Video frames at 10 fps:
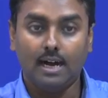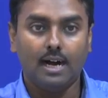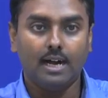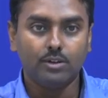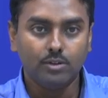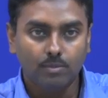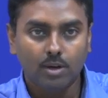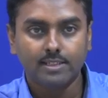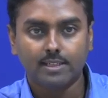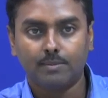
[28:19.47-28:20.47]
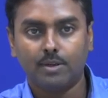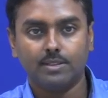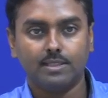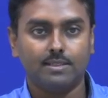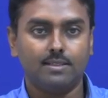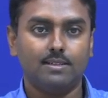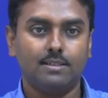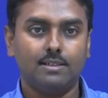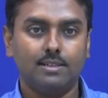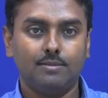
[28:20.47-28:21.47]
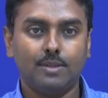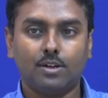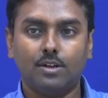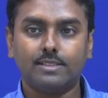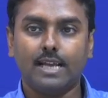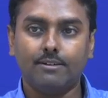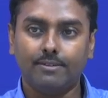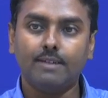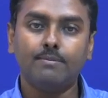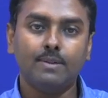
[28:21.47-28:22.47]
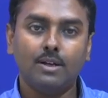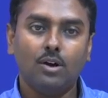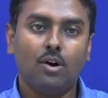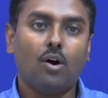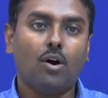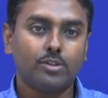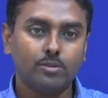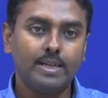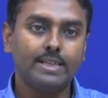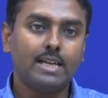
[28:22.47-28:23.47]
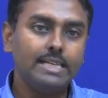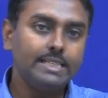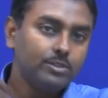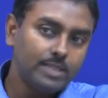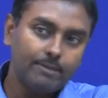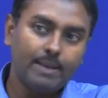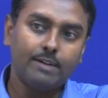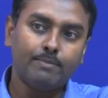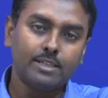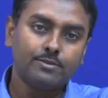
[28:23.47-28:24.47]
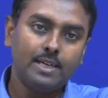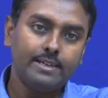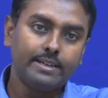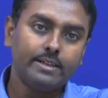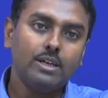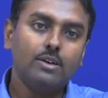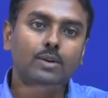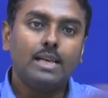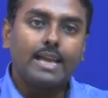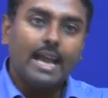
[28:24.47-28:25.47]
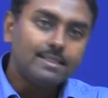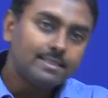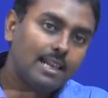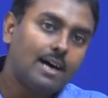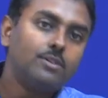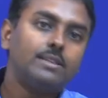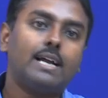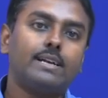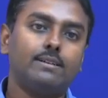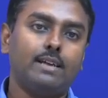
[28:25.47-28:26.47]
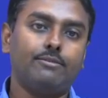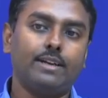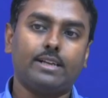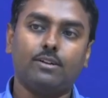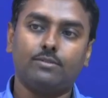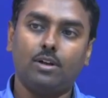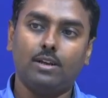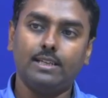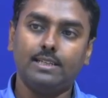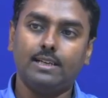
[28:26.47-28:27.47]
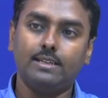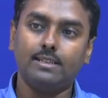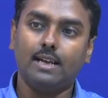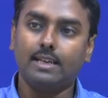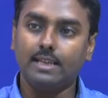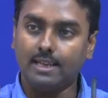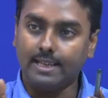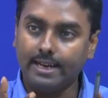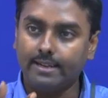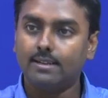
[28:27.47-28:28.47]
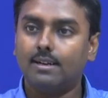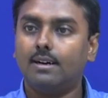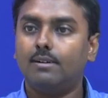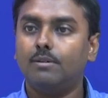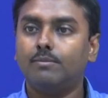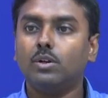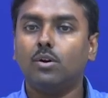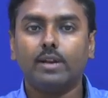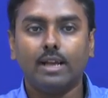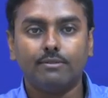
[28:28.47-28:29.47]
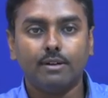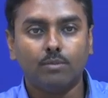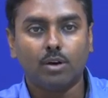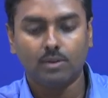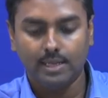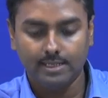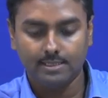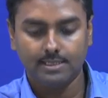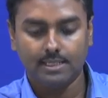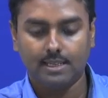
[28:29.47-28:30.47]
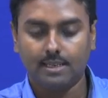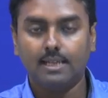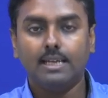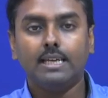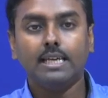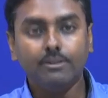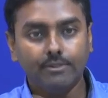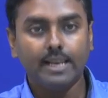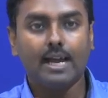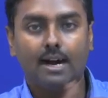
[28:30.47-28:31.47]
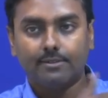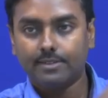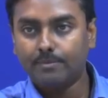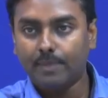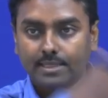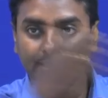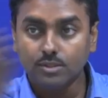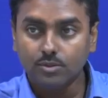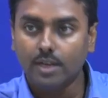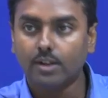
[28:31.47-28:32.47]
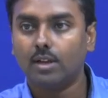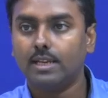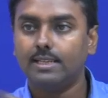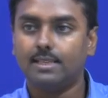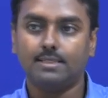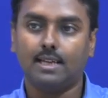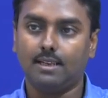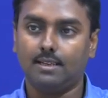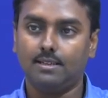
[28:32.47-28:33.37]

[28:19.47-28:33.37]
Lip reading: I do not bother about it, because FM automatically due to that band pass filter will cancel out that effect of nonlinearity, and it will get pure FM modulated signal even after passing through a nonlinear channel.